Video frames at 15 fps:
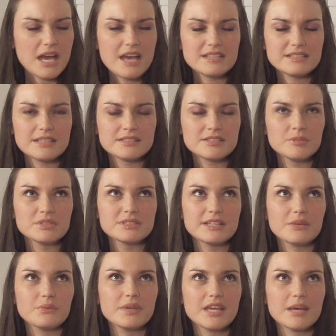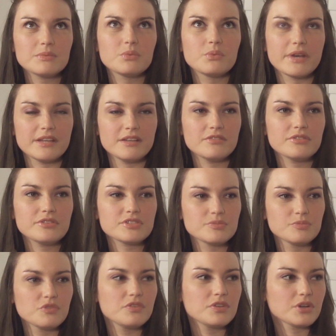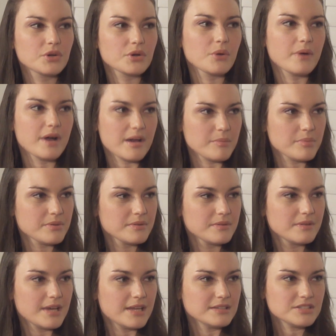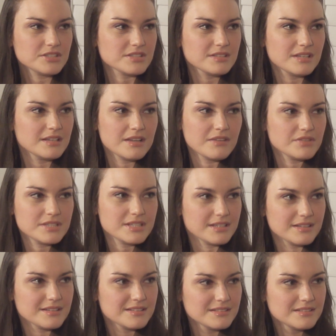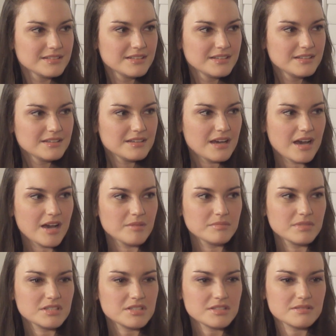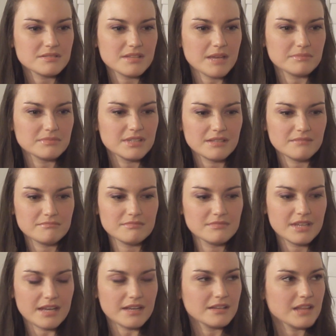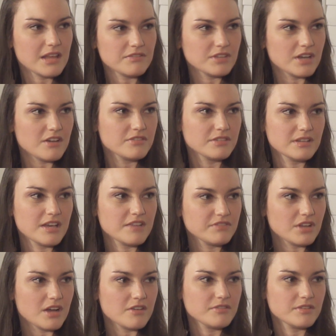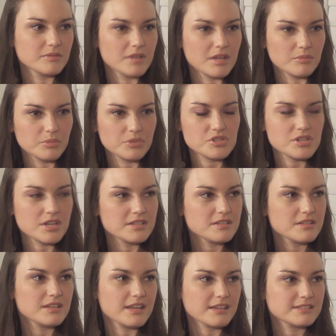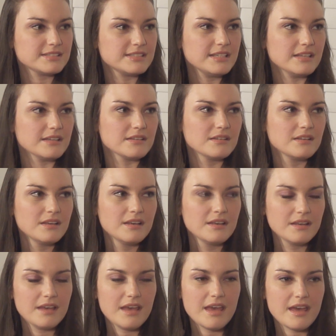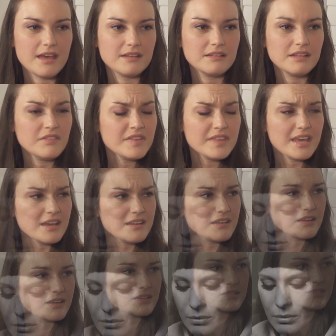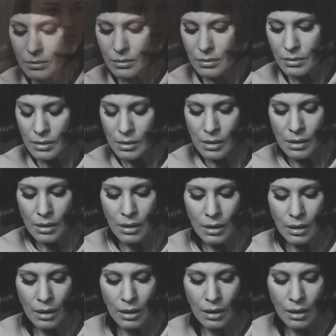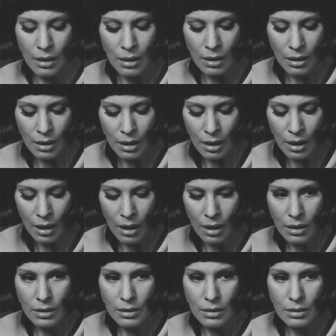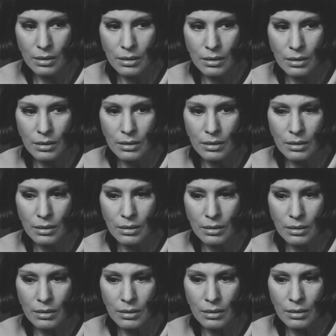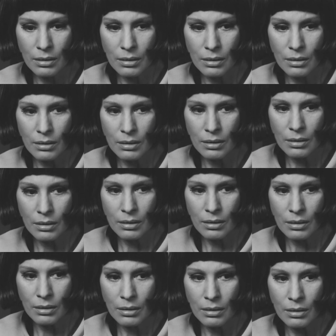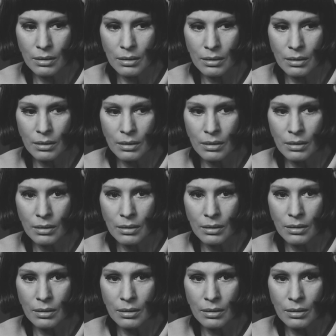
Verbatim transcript: Yeah, it's, it's almost like we kept waiting for this movie to grow up, and just it never did. Um, it just kept getting left off and left off and, and pushed onto the next scene. And even the ending is so open ended, if you will. And okay, so a lot of Bergman films are open ended, but this one